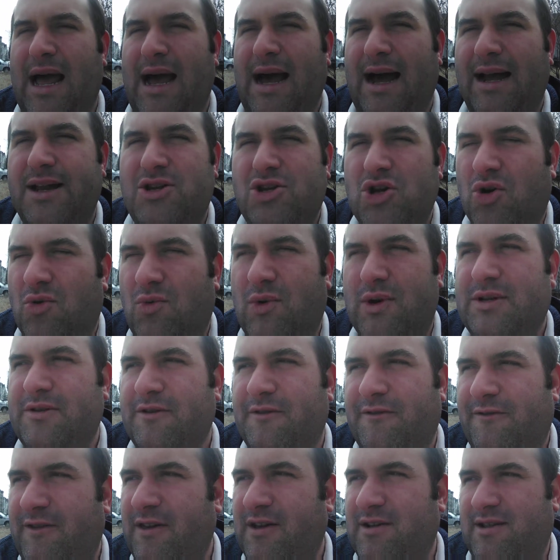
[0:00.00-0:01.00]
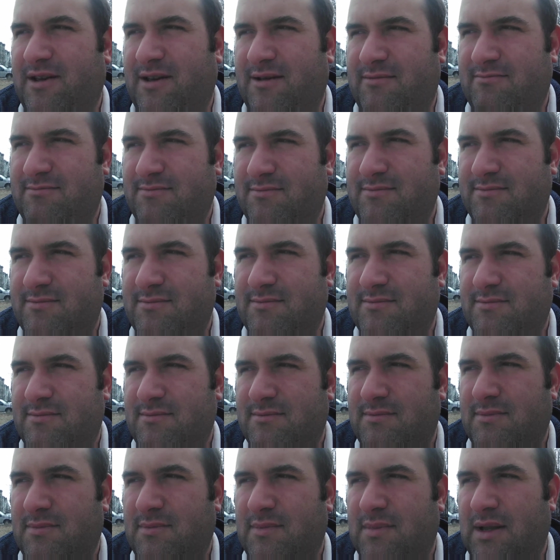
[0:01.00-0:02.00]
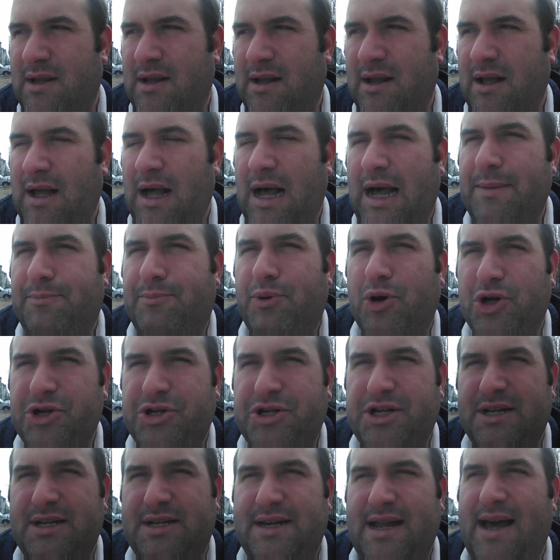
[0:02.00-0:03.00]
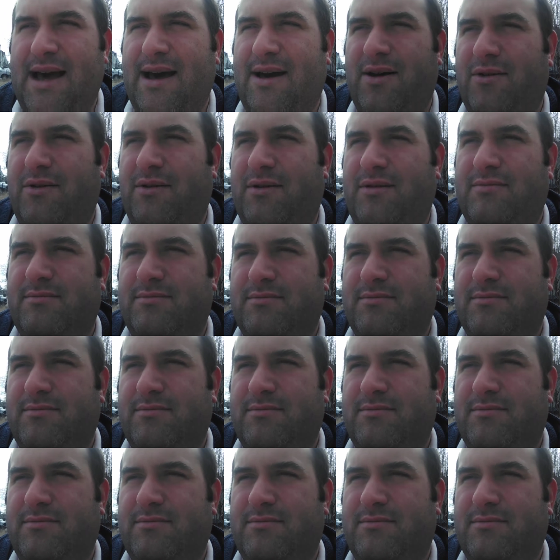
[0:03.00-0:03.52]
I don't want to feel it. I push it down.